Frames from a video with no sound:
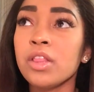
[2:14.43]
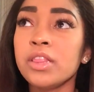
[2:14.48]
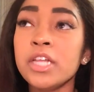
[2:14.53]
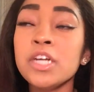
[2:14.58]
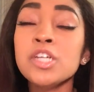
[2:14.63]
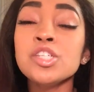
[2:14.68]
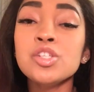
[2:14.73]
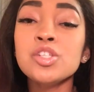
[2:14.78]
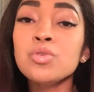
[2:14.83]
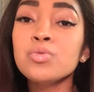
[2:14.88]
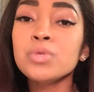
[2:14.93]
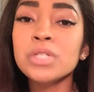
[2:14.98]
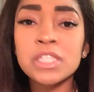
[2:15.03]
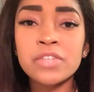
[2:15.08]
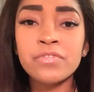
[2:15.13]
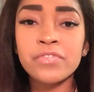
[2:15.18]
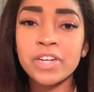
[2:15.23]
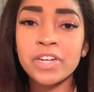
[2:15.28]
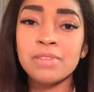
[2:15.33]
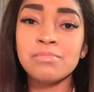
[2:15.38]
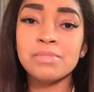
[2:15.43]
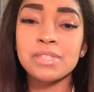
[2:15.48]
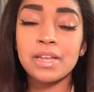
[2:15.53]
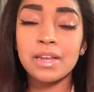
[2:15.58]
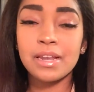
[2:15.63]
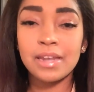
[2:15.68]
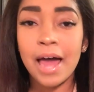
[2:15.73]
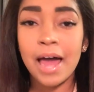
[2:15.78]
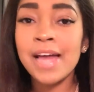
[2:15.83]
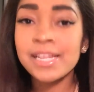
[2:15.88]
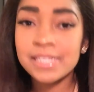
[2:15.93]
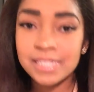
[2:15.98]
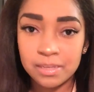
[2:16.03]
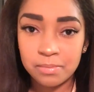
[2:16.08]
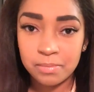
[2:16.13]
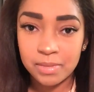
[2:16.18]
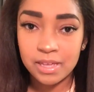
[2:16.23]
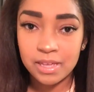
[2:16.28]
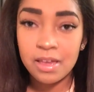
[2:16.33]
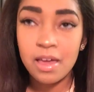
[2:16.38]
there's no reason for him to lie to
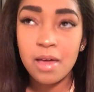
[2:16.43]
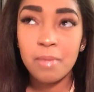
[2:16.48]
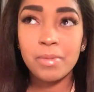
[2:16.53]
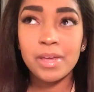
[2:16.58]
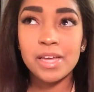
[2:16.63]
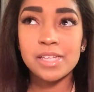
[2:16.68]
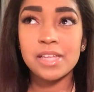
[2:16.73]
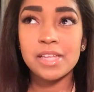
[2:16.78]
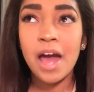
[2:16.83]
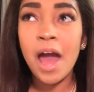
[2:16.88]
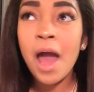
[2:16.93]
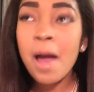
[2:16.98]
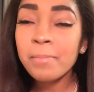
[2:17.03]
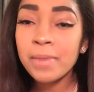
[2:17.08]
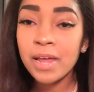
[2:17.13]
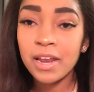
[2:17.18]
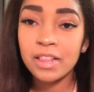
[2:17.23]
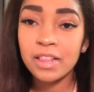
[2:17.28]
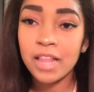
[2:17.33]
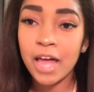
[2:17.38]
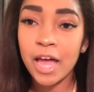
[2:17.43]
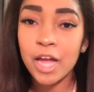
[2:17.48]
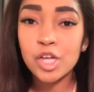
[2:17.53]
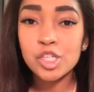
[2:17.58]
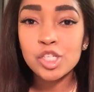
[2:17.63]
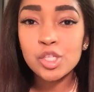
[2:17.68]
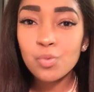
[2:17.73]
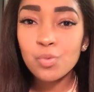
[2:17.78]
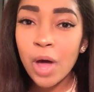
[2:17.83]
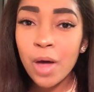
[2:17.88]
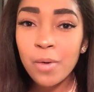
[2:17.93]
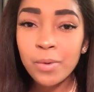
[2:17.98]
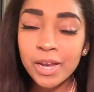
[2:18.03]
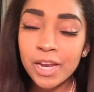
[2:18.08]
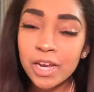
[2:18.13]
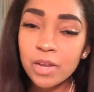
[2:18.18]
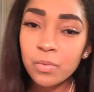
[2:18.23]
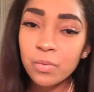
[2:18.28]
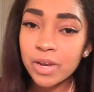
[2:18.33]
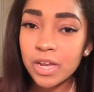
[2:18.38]
me, because I'm not a liar, so why would
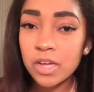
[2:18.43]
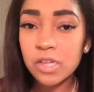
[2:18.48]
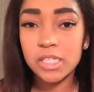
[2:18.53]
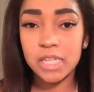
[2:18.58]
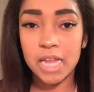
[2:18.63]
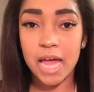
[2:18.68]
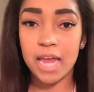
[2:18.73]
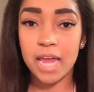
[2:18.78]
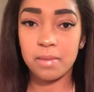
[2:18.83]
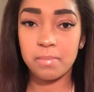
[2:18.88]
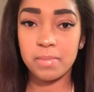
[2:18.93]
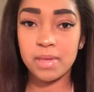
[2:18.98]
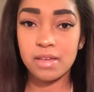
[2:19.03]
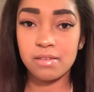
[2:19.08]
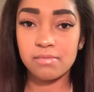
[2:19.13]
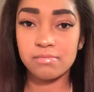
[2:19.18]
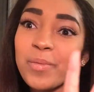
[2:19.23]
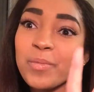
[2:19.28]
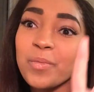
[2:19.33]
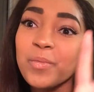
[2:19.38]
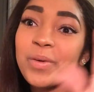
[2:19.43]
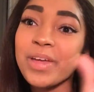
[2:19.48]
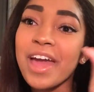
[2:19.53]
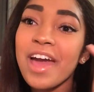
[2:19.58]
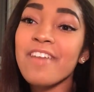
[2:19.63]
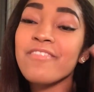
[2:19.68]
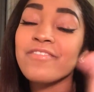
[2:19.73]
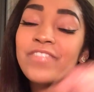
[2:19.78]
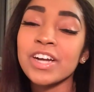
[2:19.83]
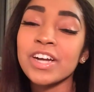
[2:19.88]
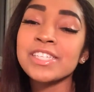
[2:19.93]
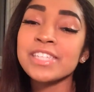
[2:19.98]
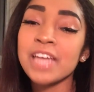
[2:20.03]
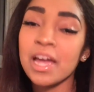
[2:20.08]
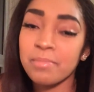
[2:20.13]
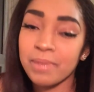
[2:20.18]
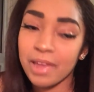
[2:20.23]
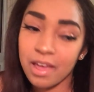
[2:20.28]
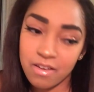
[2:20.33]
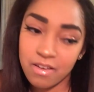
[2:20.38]
anyone else lie to me? When we had first
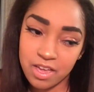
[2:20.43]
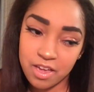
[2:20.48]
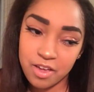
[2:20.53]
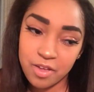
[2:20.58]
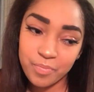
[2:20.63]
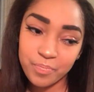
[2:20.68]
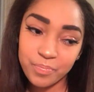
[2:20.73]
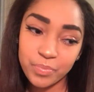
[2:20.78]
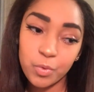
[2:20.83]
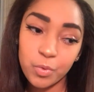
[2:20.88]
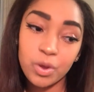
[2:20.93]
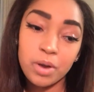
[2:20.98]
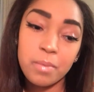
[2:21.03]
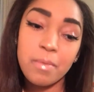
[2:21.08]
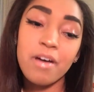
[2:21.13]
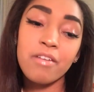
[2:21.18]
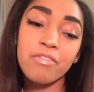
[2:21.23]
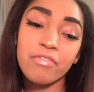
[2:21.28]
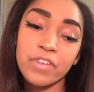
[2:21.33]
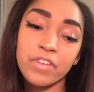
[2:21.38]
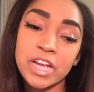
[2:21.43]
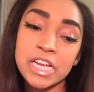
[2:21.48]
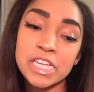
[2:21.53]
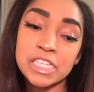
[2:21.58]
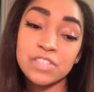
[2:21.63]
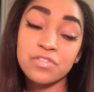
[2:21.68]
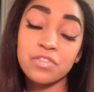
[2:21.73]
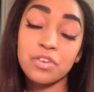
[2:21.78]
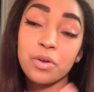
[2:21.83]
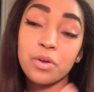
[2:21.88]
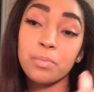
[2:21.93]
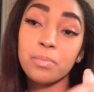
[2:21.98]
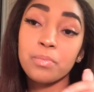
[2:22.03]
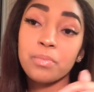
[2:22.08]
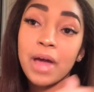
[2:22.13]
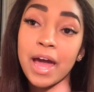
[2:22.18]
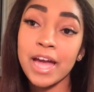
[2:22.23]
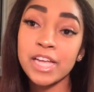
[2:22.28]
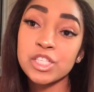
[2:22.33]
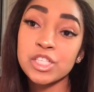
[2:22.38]
came down here, one of my friends from
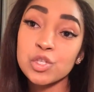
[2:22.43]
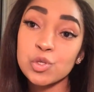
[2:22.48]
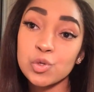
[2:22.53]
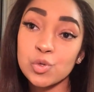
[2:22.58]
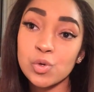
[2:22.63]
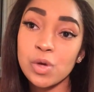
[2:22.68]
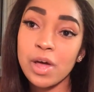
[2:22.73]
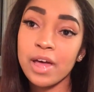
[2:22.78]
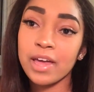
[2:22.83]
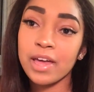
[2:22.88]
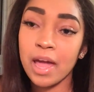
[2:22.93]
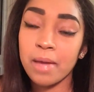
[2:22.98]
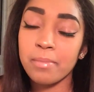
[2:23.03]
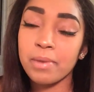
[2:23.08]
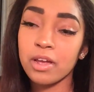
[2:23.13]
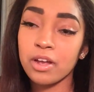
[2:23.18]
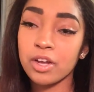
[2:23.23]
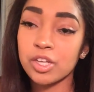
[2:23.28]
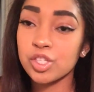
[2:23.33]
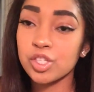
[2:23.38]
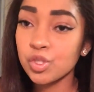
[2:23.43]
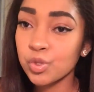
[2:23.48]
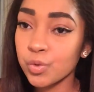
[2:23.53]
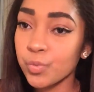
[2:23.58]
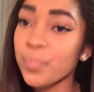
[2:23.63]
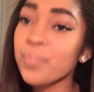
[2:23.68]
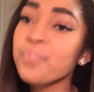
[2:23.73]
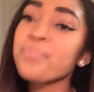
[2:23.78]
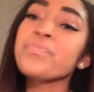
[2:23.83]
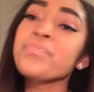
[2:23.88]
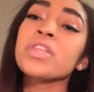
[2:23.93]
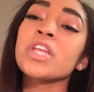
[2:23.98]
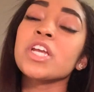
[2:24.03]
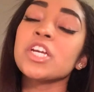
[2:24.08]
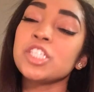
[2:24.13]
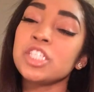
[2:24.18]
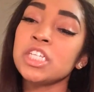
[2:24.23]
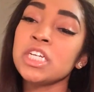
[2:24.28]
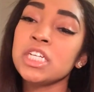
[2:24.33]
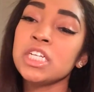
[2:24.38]
high school had came down here too.
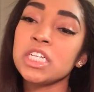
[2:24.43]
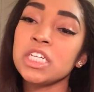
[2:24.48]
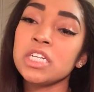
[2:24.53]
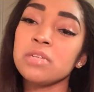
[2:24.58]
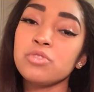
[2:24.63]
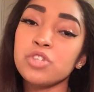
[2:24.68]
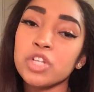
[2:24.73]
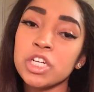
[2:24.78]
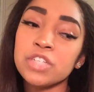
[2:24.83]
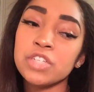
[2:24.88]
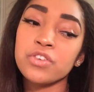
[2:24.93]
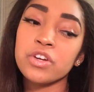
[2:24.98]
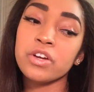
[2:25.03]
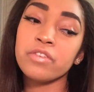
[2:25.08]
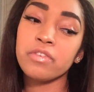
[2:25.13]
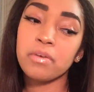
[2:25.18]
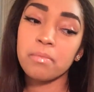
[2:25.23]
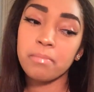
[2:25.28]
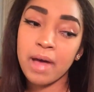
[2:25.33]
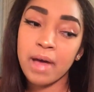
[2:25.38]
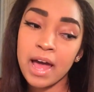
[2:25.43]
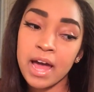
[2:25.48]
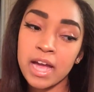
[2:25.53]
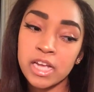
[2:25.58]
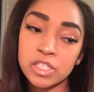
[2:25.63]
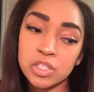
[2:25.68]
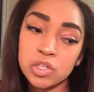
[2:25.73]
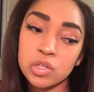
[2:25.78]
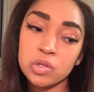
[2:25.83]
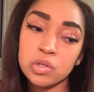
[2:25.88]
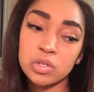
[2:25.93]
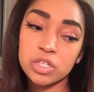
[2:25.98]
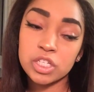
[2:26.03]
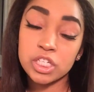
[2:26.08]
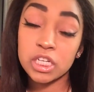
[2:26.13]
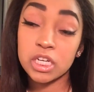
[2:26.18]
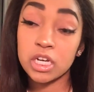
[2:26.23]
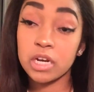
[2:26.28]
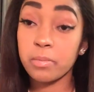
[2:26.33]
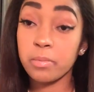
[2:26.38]
She ended up transferring from my high school, and
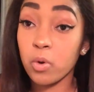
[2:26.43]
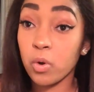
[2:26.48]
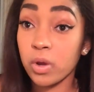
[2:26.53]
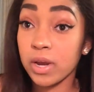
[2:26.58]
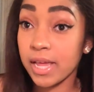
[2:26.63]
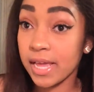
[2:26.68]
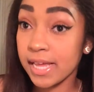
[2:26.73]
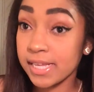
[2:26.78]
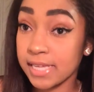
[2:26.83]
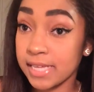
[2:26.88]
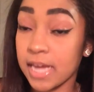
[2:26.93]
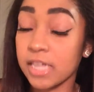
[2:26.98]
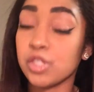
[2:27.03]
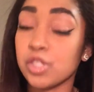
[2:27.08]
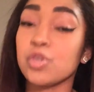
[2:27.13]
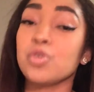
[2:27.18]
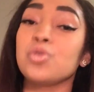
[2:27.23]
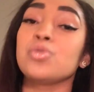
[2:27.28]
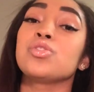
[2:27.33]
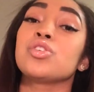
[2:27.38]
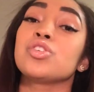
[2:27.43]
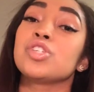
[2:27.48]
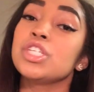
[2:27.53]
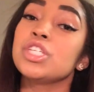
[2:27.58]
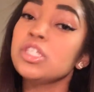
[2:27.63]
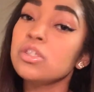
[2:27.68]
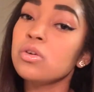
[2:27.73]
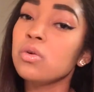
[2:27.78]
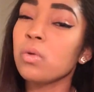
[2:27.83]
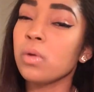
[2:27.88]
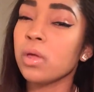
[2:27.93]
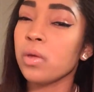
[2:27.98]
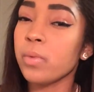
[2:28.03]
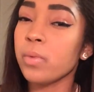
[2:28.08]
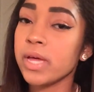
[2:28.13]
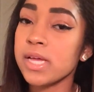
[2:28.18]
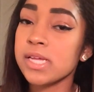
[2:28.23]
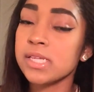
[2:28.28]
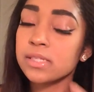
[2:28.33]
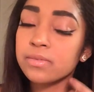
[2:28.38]
she ended up going to his high school, so she knew who he
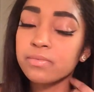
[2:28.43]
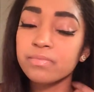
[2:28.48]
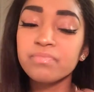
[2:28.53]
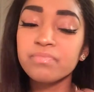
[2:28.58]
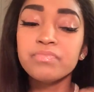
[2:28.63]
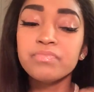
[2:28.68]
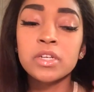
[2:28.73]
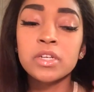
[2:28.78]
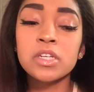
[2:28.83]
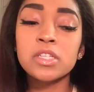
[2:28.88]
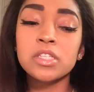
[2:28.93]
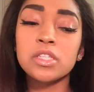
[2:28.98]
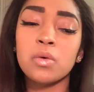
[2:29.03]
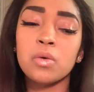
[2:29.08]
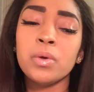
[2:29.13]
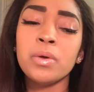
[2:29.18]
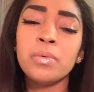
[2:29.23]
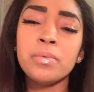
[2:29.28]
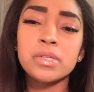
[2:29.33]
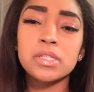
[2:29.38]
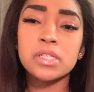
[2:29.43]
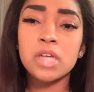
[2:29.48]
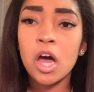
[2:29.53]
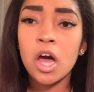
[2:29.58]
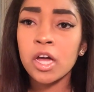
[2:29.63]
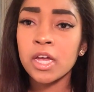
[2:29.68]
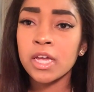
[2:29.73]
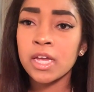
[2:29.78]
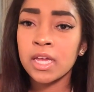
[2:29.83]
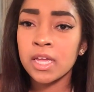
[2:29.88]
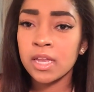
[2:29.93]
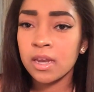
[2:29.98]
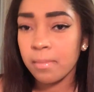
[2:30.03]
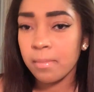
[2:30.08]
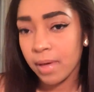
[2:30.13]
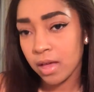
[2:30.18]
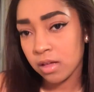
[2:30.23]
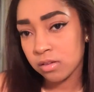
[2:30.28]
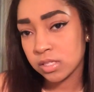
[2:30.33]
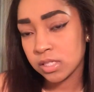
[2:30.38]
was. So we were talking
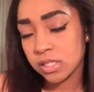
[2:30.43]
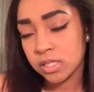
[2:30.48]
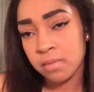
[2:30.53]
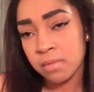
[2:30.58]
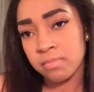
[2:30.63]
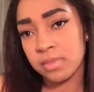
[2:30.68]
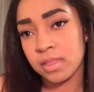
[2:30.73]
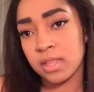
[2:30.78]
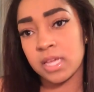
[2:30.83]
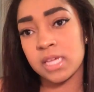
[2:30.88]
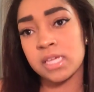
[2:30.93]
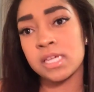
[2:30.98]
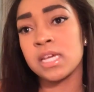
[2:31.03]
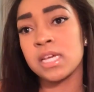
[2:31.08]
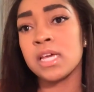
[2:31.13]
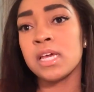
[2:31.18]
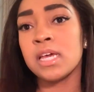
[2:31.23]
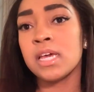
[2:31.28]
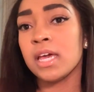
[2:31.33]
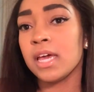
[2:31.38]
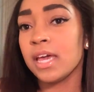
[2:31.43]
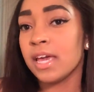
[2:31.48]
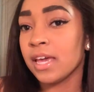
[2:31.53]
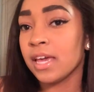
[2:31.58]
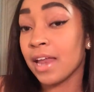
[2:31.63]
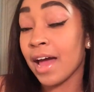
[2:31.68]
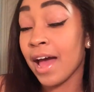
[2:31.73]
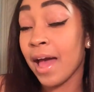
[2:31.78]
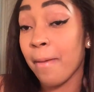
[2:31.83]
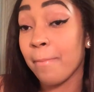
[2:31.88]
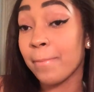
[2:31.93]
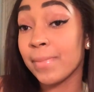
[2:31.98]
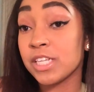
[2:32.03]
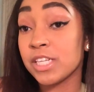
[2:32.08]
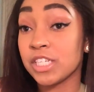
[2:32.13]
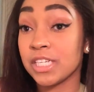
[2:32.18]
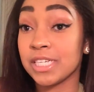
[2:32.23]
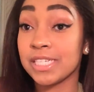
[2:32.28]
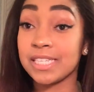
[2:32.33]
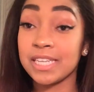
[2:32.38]
about something, and I had
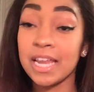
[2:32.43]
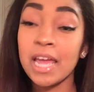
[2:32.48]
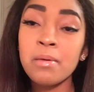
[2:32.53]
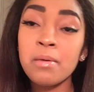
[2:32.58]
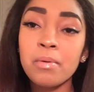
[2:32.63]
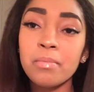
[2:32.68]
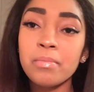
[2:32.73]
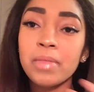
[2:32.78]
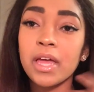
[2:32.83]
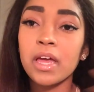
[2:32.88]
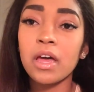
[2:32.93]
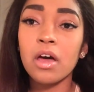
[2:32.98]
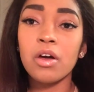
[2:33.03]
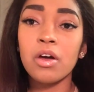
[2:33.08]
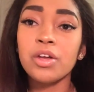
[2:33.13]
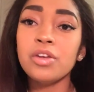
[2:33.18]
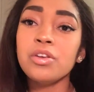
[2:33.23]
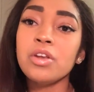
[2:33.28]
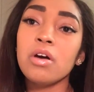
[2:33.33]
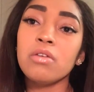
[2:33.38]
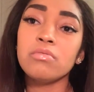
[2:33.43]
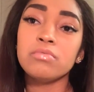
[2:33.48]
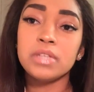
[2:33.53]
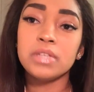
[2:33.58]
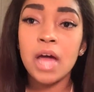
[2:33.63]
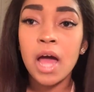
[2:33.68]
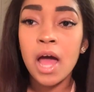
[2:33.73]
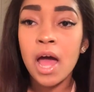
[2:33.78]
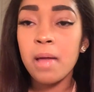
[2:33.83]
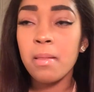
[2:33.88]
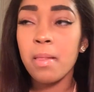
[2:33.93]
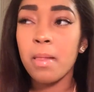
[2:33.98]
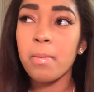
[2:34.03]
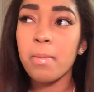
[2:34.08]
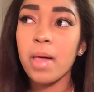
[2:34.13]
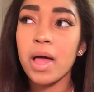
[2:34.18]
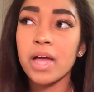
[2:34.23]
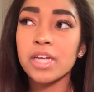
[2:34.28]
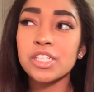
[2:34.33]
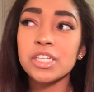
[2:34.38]
mentioned his name. I'm like, oh, Don, blah,
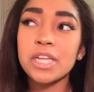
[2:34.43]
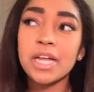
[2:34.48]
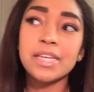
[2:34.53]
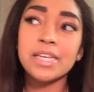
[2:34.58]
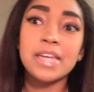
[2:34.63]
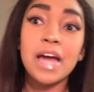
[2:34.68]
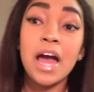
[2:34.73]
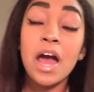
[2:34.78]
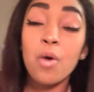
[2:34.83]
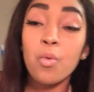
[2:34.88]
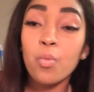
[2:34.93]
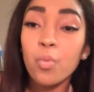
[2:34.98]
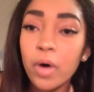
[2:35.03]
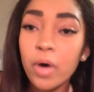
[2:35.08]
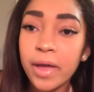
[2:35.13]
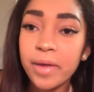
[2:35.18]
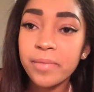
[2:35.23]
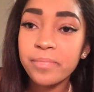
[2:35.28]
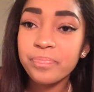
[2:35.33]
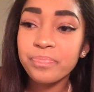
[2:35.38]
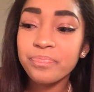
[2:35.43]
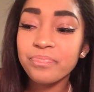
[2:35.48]
blah. And she like, Don what?